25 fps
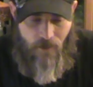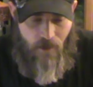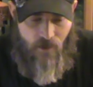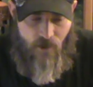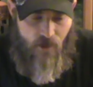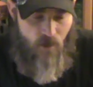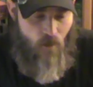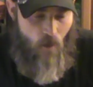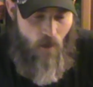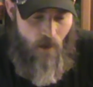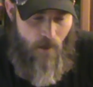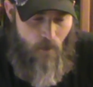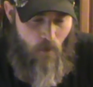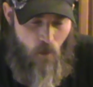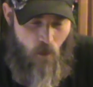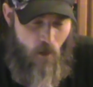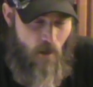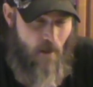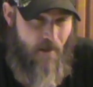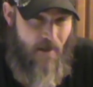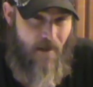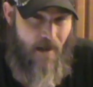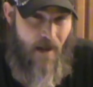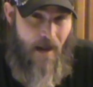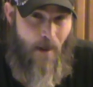the story more
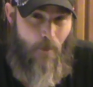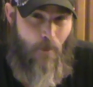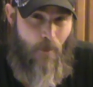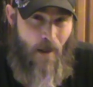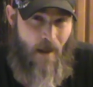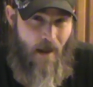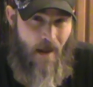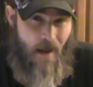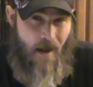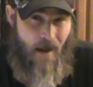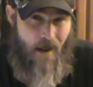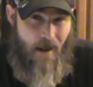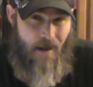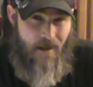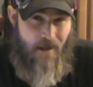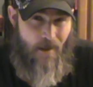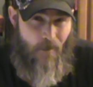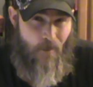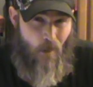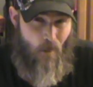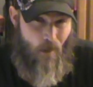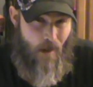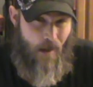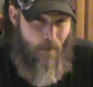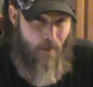in depth, and
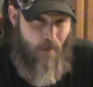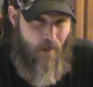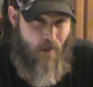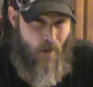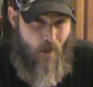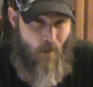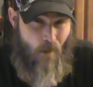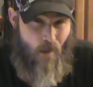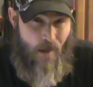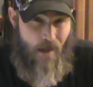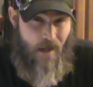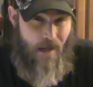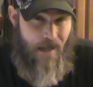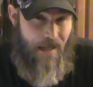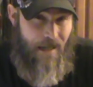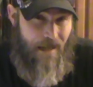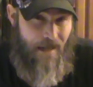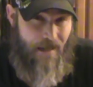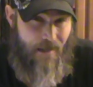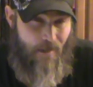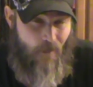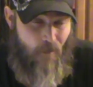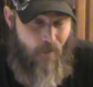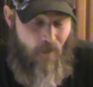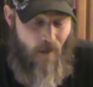give you an opportunity
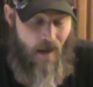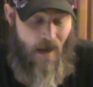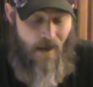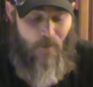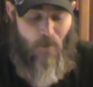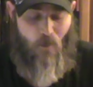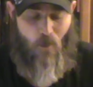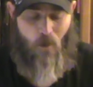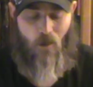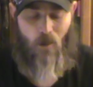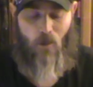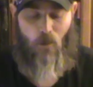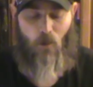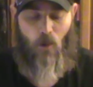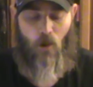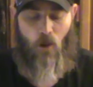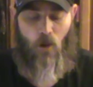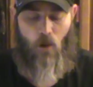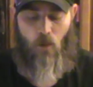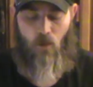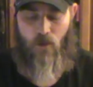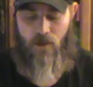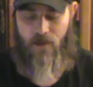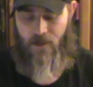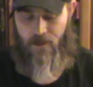to find more
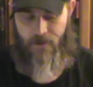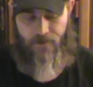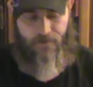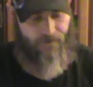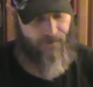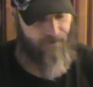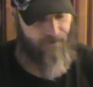loot